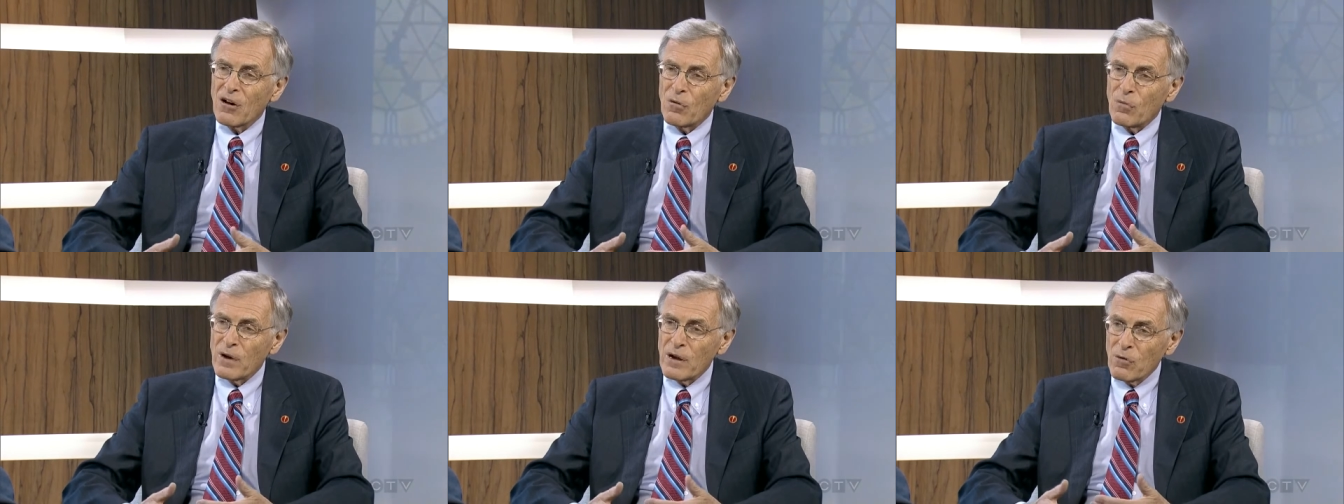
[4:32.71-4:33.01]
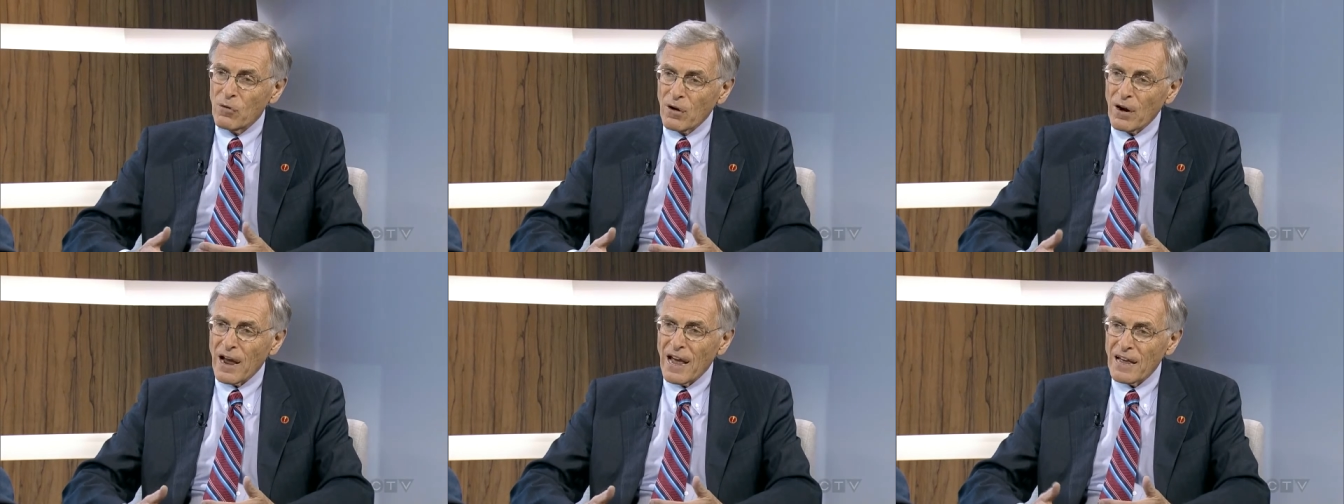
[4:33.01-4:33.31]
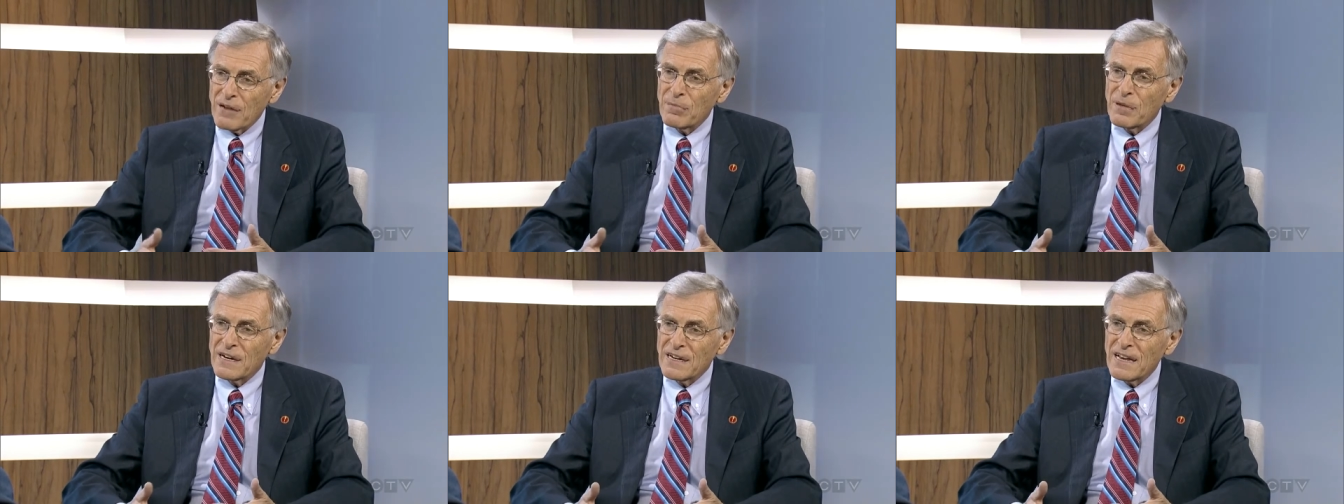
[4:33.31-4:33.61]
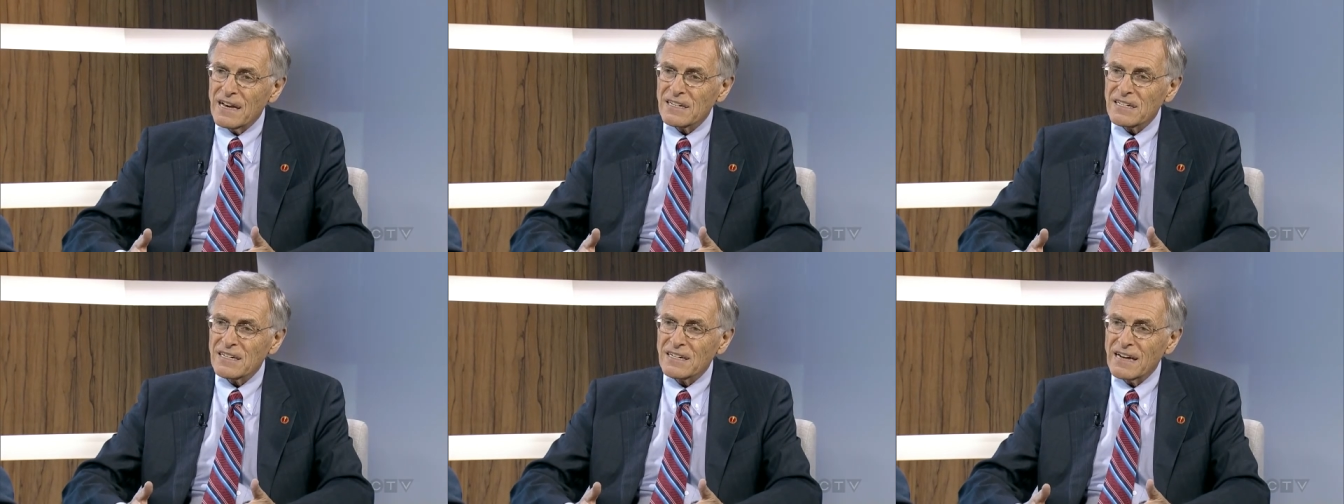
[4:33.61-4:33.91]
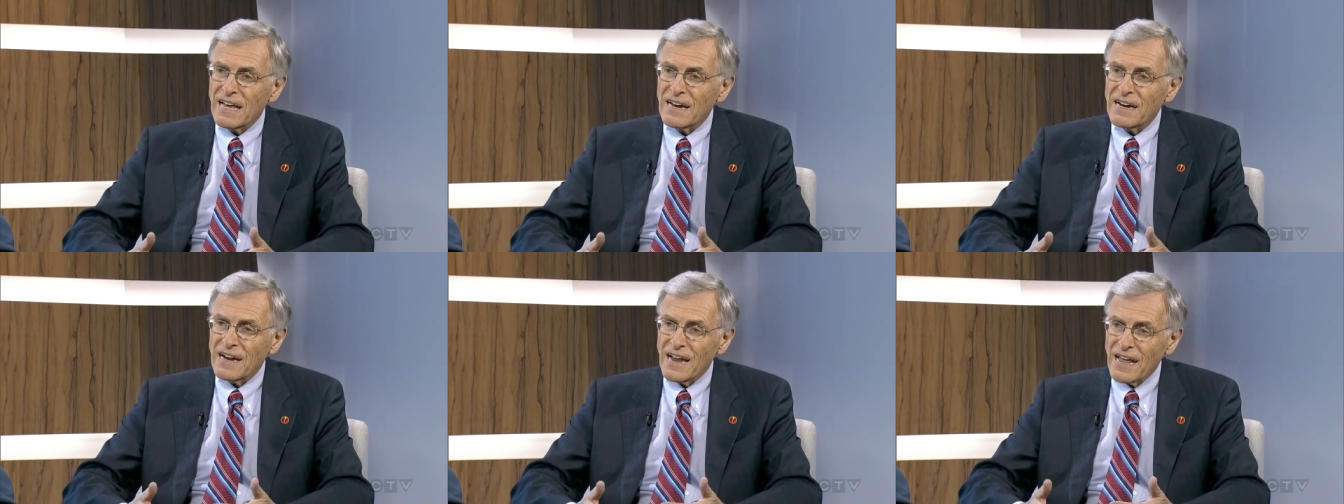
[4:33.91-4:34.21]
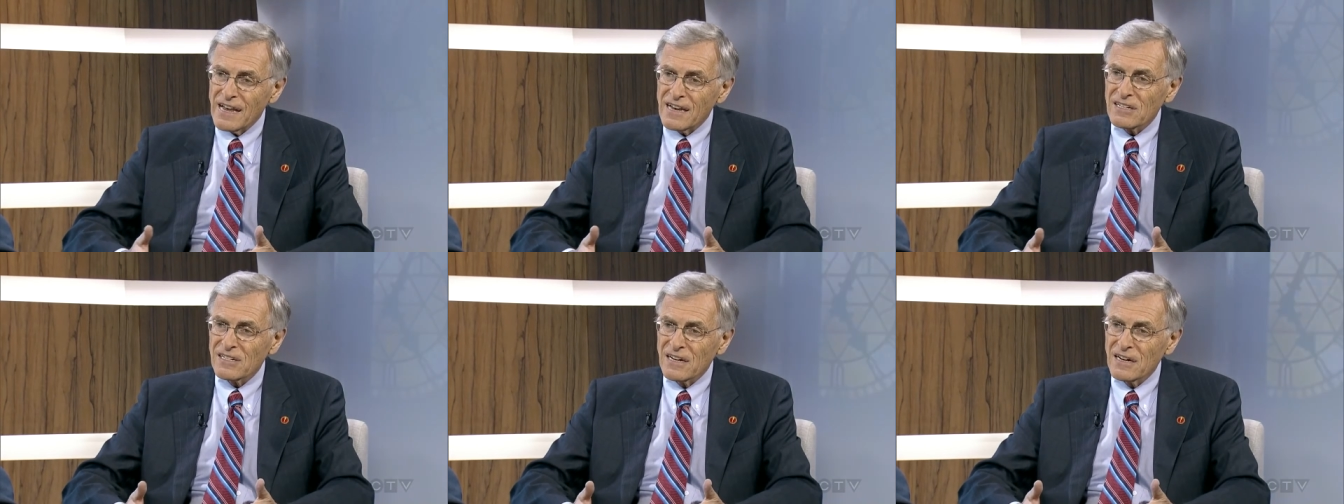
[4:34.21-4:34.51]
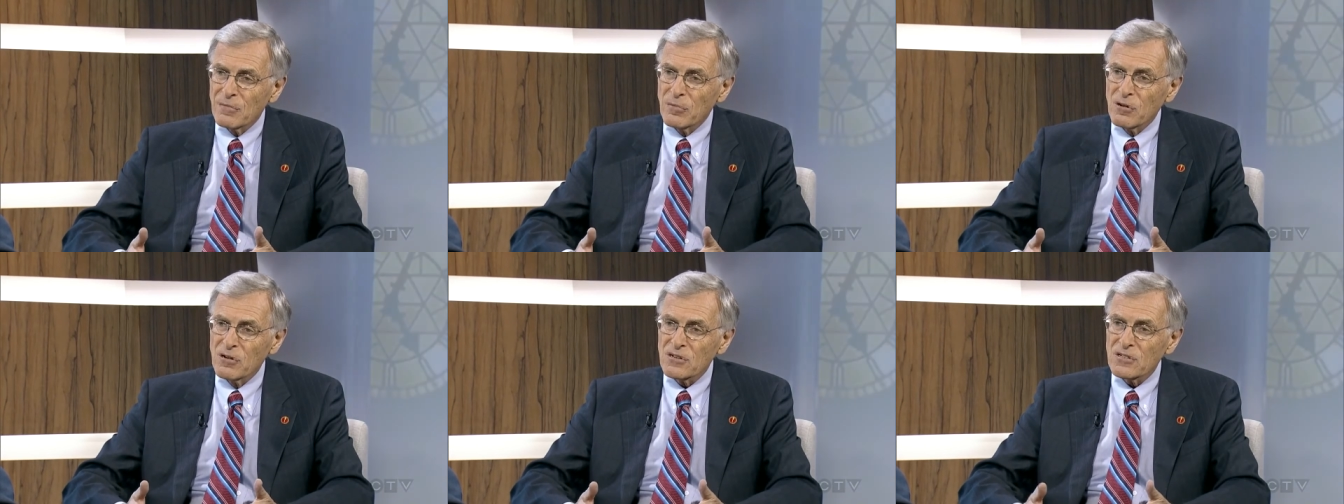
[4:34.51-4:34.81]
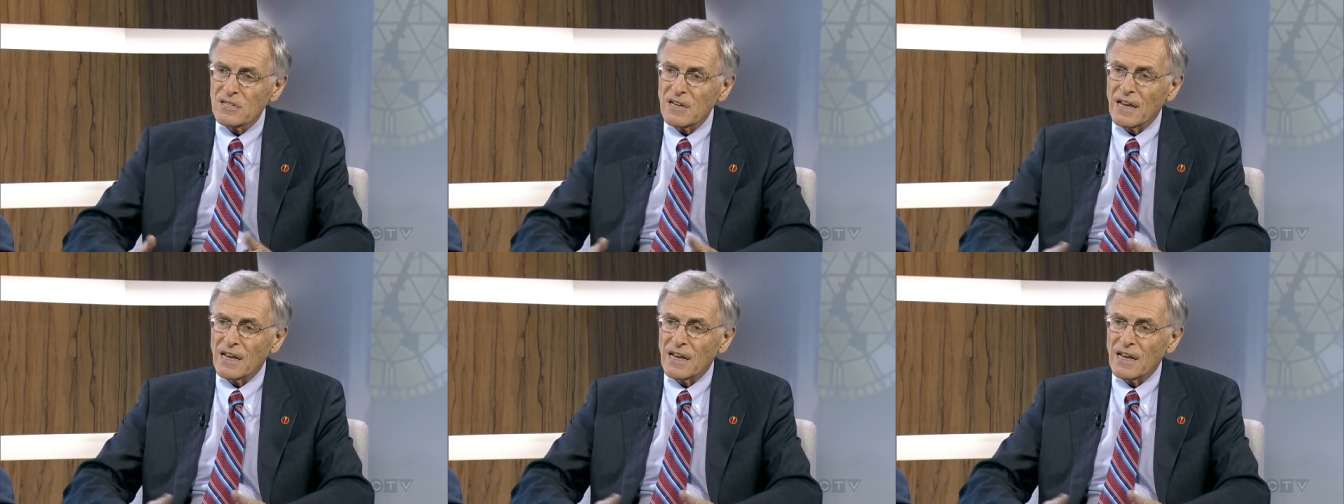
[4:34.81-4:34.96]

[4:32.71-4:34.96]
We were had been designated as liberals,